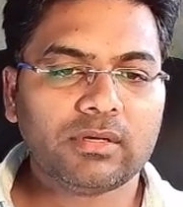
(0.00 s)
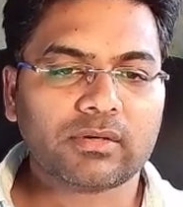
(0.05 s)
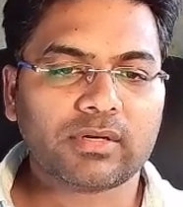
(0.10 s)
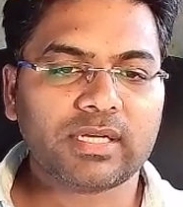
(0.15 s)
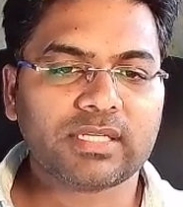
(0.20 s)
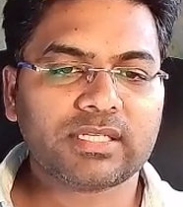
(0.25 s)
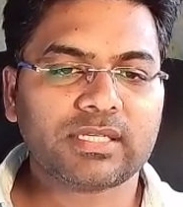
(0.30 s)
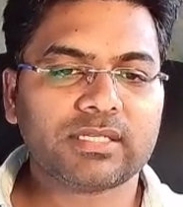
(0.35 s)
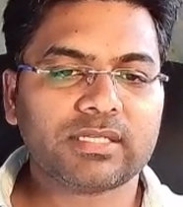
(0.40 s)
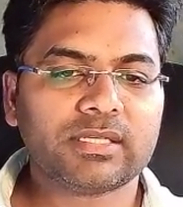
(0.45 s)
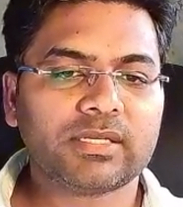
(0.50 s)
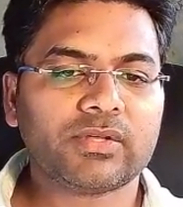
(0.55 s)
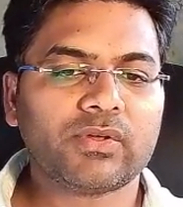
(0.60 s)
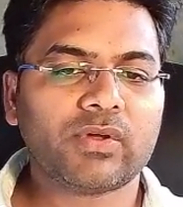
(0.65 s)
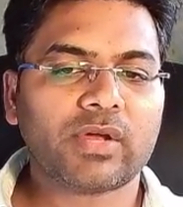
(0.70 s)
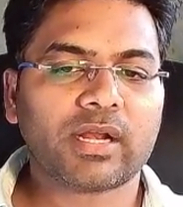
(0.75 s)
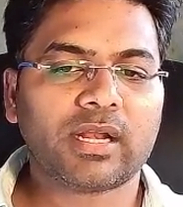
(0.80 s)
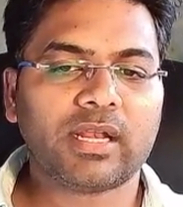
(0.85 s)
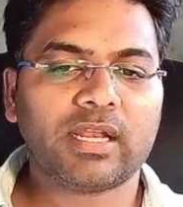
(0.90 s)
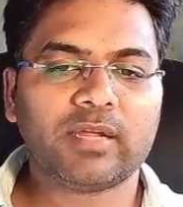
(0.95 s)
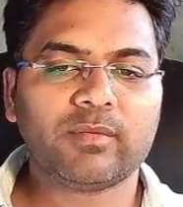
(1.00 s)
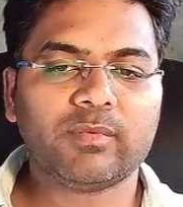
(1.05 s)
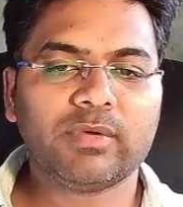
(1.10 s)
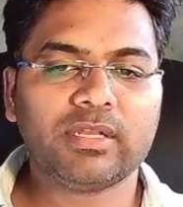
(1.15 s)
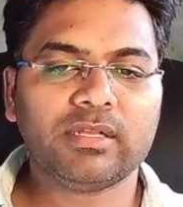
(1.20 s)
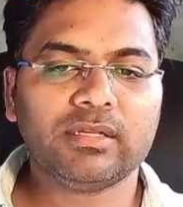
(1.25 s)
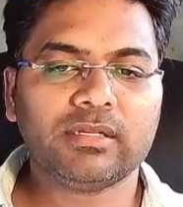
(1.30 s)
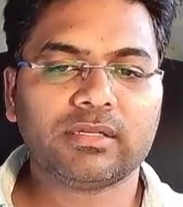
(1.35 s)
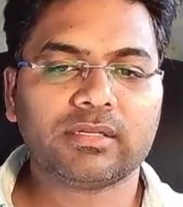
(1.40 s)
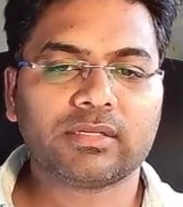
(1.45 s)
Registration URL
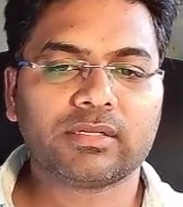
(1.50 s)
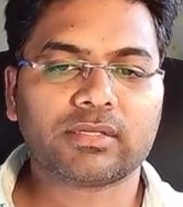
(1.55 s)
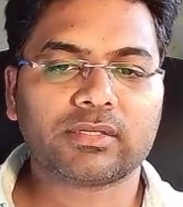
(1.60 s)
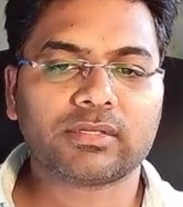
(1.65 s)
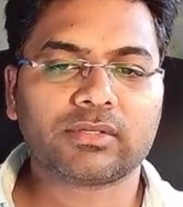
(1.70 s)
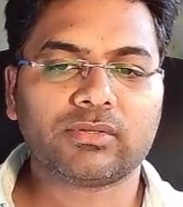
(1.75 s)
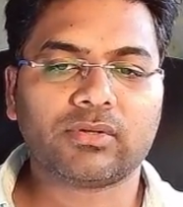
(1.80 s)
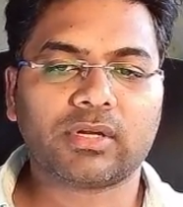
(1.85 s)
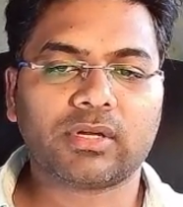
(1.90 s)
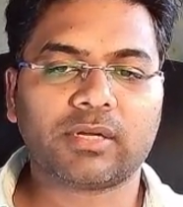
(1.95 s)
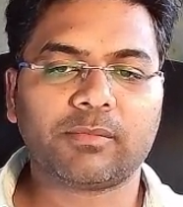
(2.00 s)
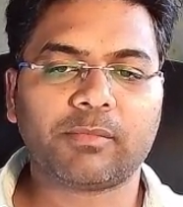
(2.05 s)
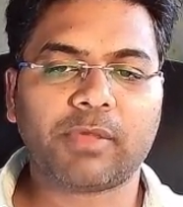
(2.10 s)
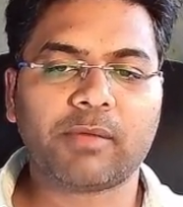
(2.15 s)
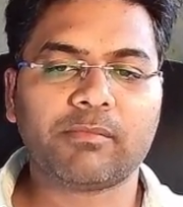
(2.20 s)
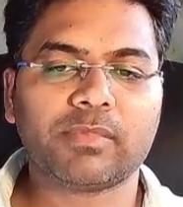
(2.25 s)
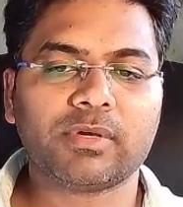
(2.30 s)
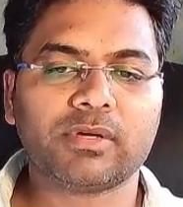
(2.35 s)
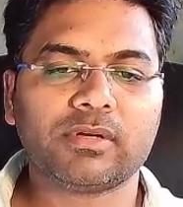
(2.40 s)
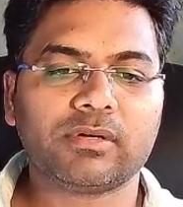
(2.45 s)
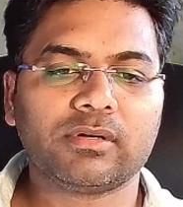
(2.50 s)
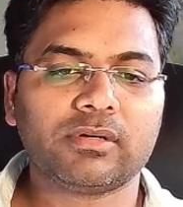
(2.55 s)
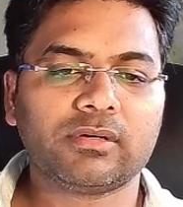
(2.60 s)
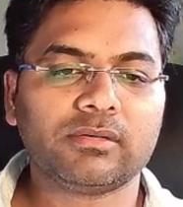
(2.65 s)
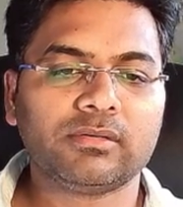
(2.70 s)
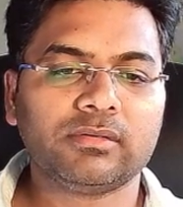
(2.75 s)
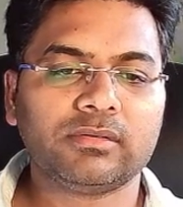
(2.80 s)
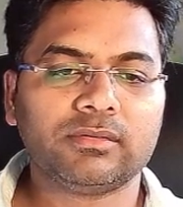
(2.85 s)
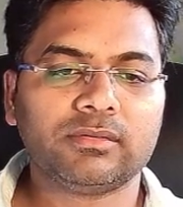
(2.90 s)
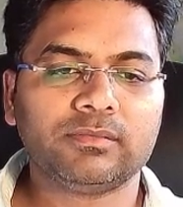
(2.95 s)
label, not a
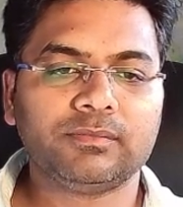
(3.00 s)
member.